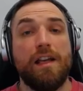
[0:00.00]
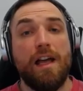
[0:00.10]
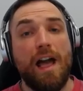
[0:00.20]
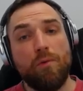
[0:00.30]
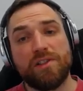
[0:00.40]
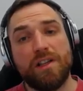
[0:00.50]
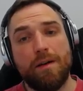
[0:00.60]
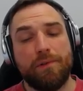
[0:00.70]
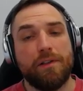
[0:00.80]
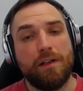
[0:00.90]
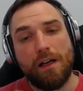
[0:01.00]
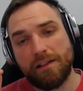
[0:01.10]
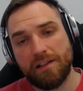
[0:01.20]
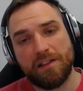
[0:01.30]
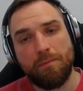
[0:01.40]
Hey, what's up?
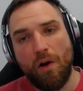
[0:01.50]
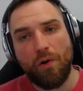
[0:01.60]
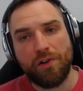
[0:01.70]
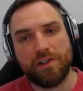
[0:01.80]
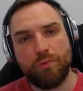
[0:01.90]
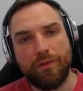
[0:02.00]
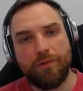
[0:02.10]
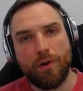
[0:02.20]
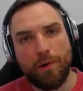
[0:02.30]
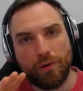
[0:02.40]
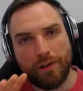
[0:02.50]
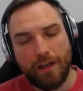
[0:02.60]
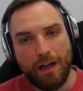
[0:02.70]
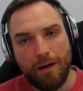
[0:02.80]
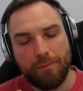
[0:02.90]
This is my honest review about
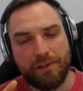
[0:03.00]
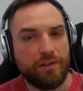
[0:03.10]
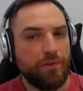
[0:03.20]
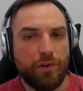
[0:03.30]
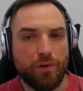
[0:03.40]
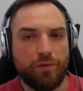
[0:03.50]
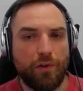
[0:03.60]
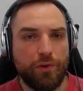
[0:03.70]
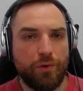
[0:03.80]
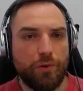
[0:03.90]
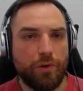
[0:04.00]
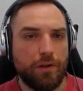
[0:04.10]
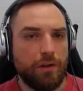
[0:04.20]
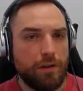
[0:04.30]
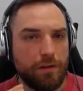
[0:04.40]
ClickUp. This video is for you
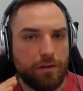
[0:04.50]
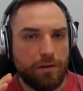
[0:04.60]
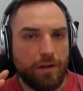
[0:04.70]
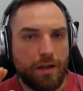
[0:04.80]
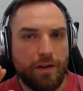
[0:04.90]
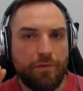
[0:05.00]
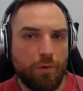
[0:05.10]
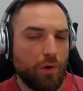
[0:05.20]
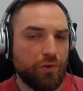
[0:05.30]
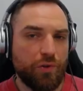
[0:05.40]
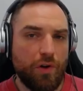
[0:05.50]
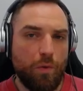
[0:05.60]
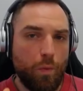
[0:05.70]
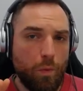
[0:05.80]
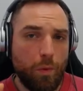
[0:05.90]
if you want to
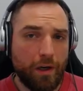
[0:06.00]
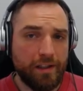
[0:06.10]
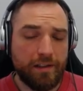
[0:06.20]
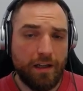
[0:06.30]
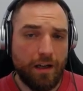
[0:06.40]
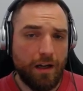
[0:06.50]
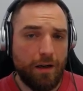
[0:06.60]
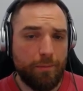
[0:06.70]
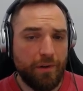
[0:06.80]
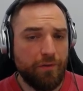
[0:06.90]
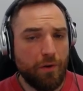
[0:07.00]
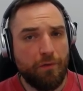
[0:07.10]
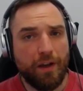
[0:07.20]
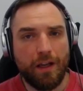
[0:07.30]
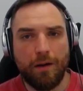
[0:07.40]
know what is ClickUp, if you're
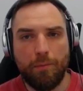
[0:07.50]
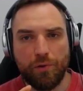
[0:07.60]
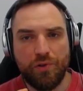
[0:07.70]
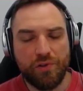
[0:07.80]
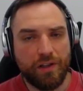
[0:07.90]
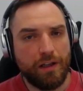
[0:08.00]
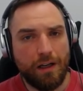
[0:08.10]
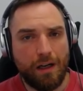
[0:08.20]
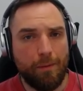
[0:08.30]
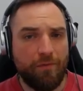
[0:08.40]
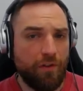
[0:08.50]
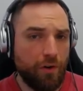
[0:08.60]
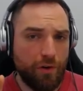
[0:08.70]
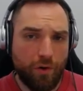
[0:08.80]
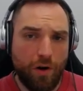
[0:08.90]
thinking about using ClickUp
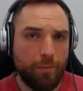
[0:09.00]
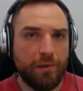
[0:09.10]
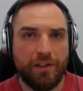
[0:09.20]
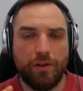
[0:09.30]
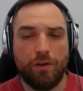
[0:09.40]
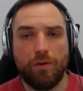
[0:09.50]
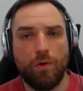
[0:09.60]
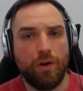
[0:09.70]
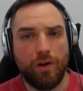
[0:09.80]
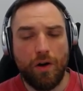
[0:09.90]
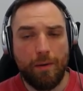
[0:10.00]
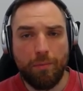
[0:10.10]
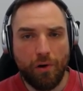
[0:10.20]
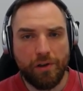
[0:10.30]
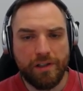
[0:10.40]
for your company or your
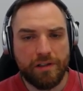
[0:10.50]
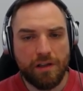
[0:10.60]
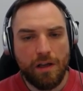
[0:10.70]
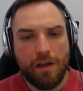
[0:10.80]
employees.